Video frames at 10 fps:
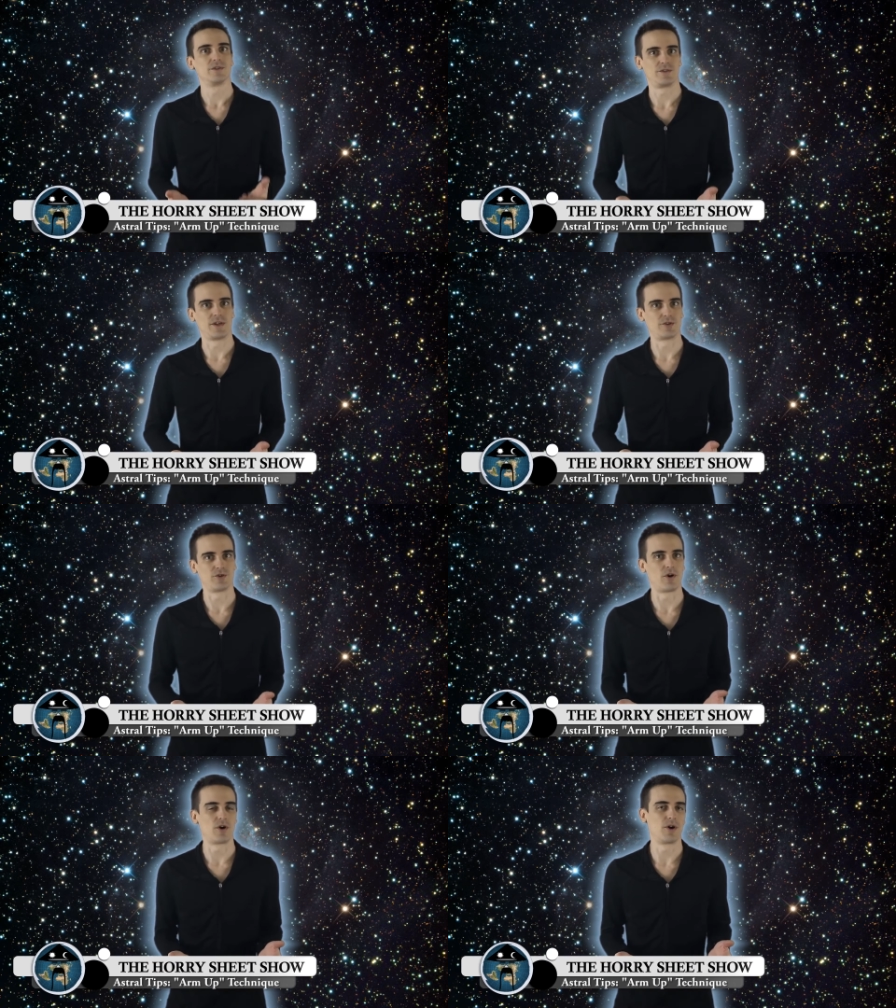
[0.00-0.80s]
that's
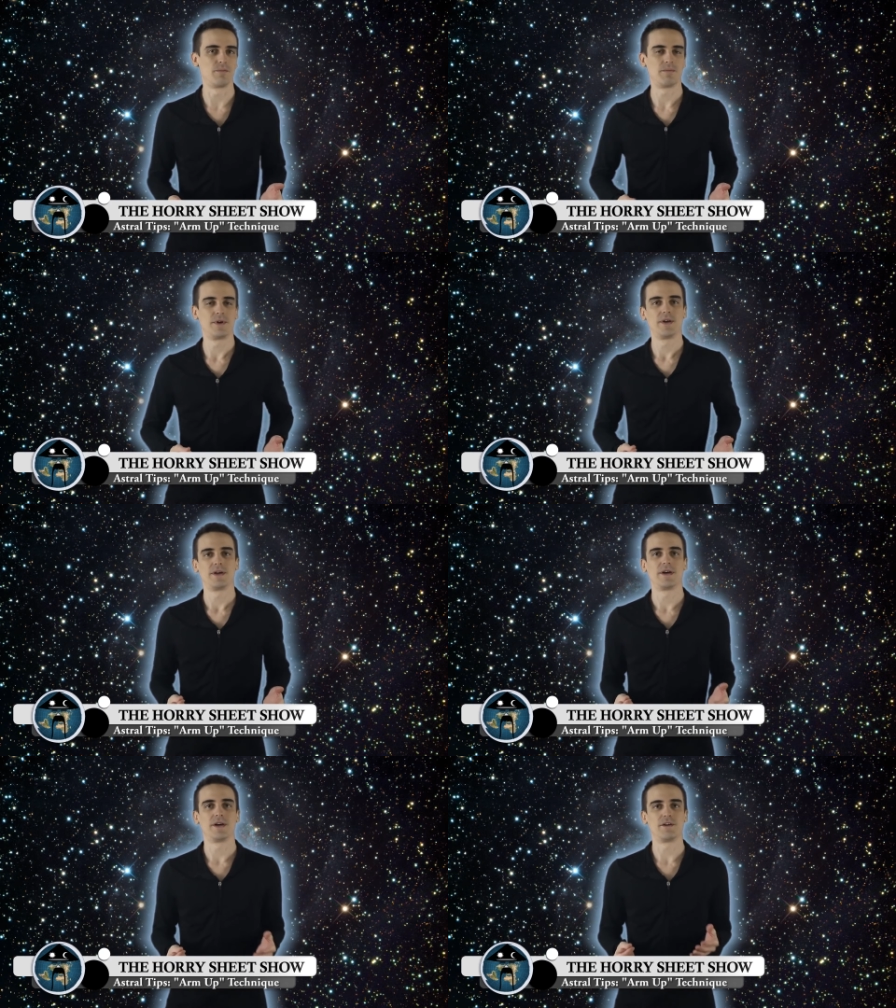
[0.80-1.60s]
your arm.
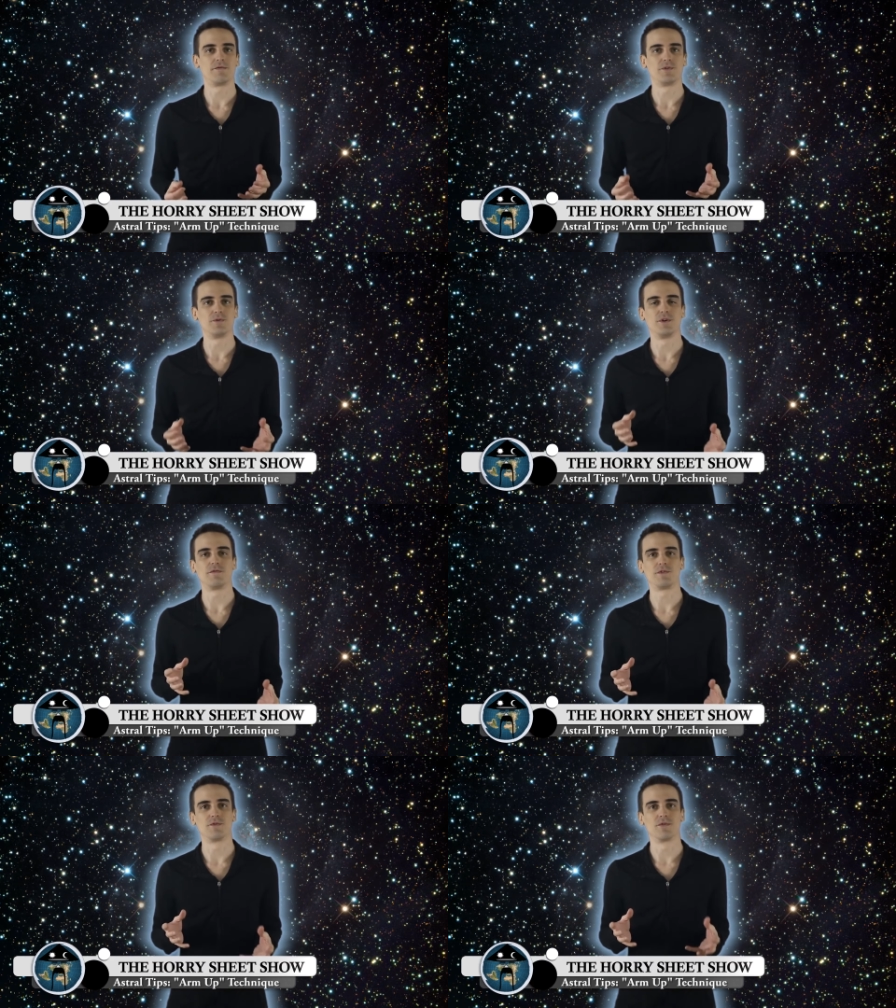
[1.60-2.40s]
If
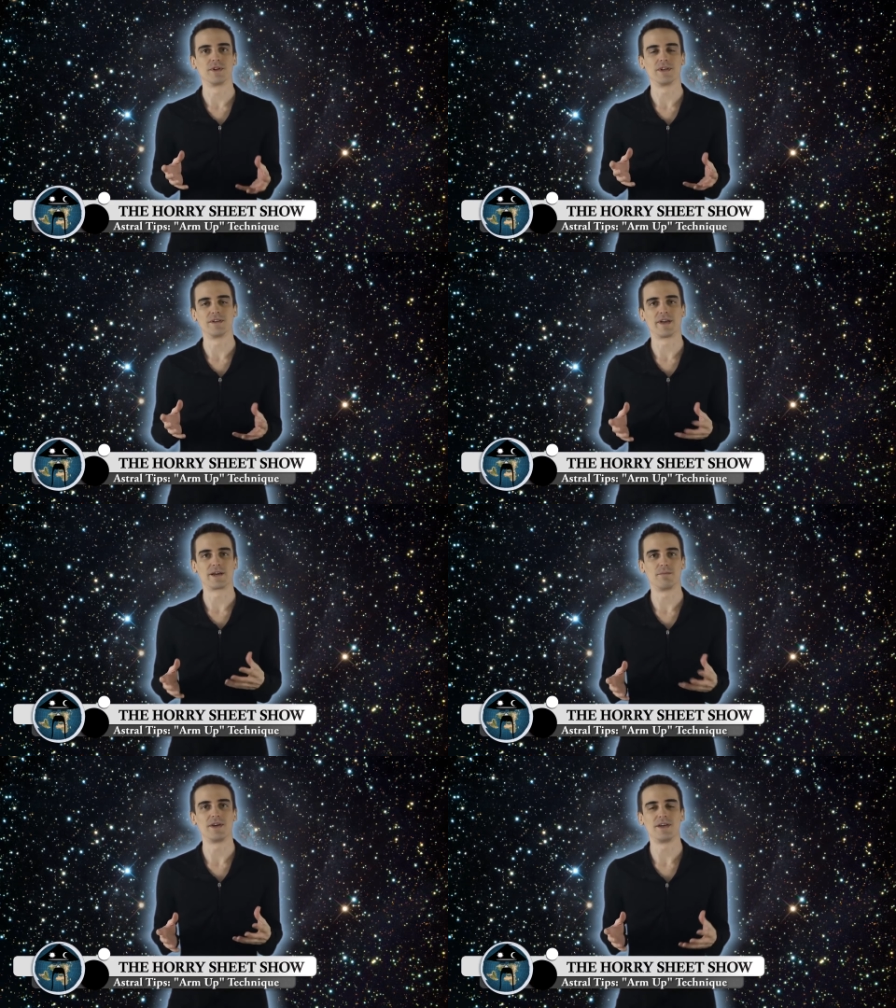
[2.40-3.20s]
you're really like
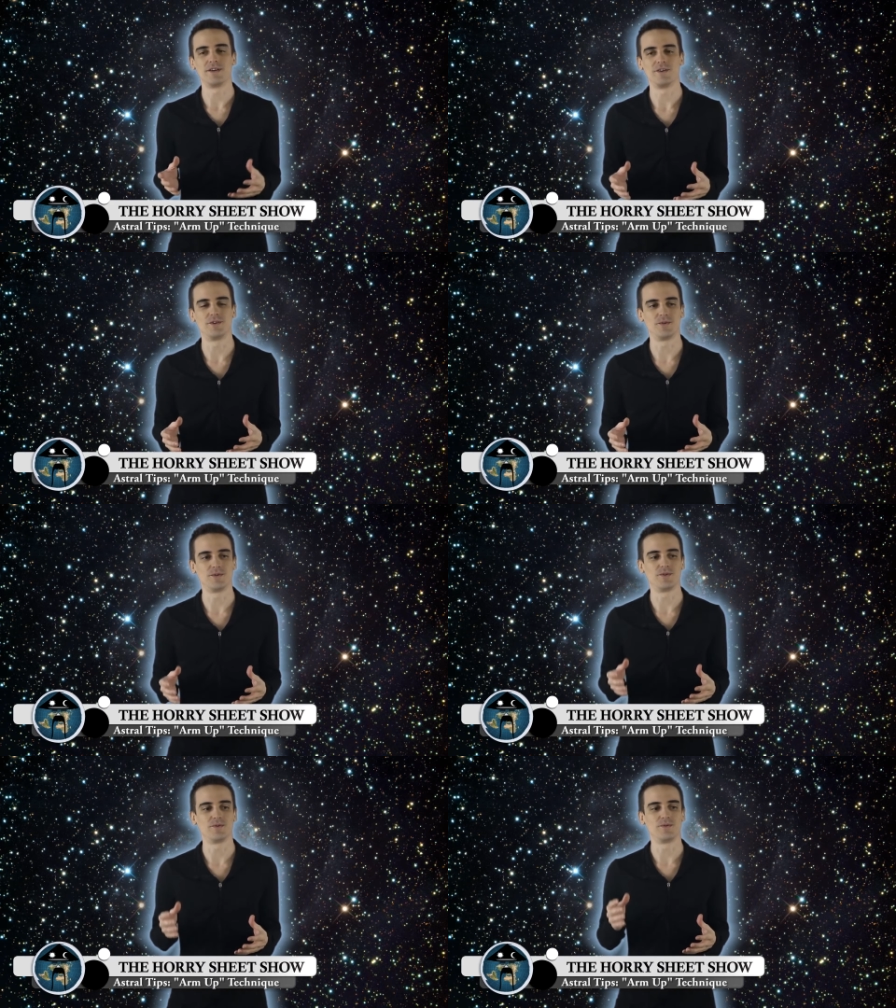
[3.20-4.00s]
me,
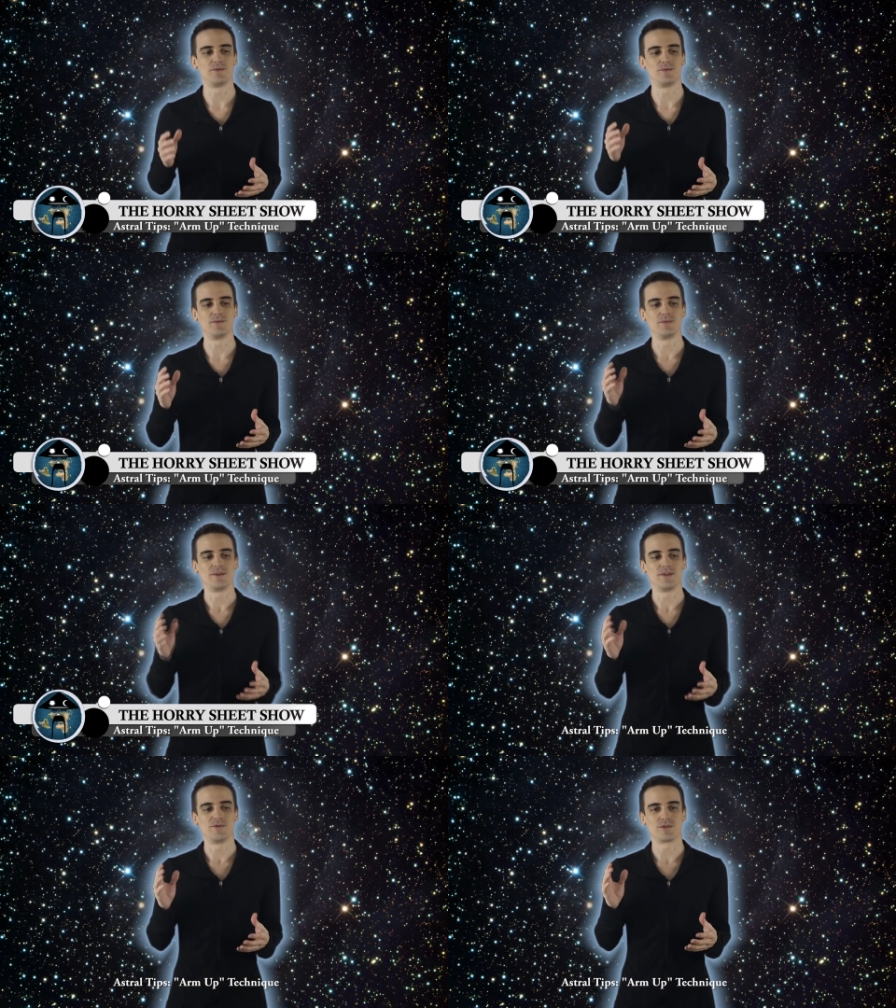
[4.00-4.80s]

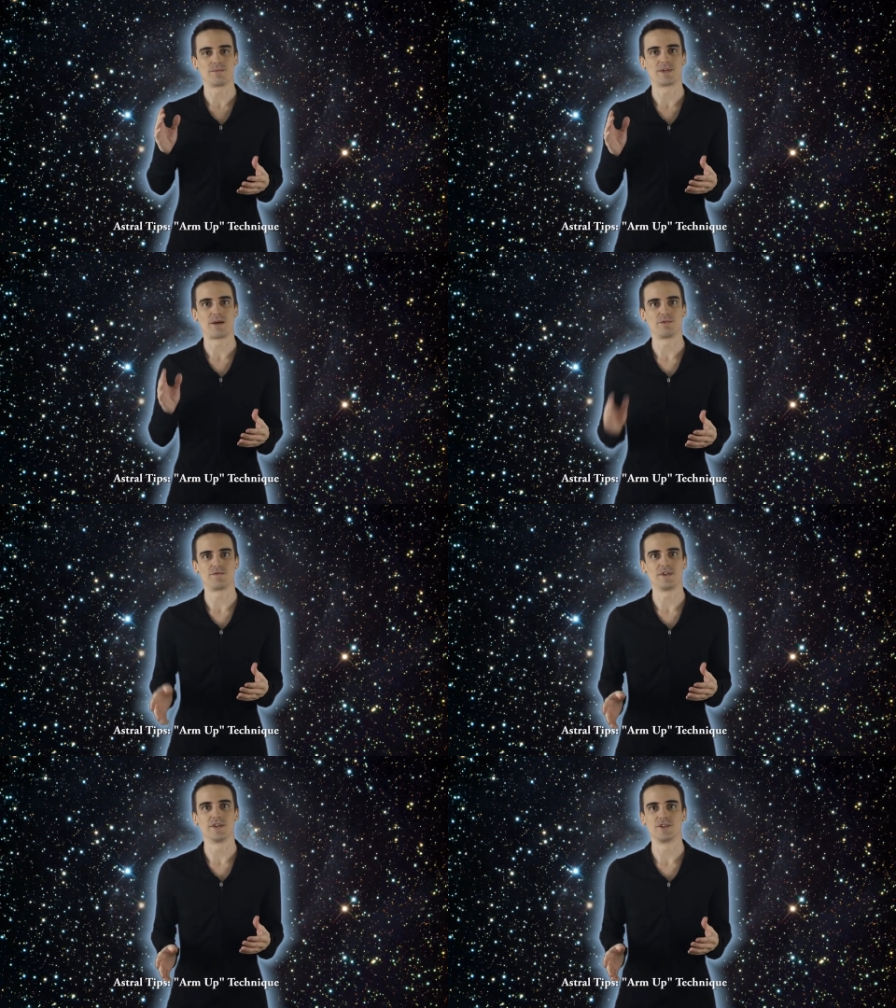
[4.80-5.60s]
you sometimes
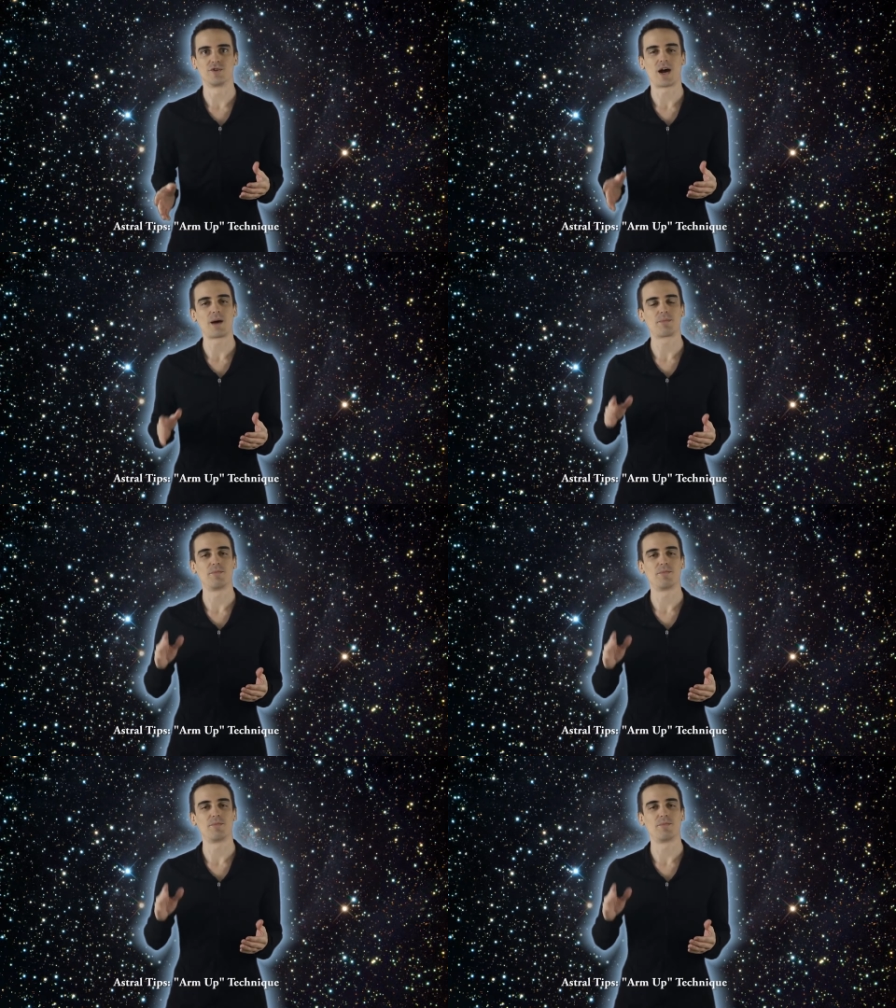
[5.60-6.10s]
feel it drop,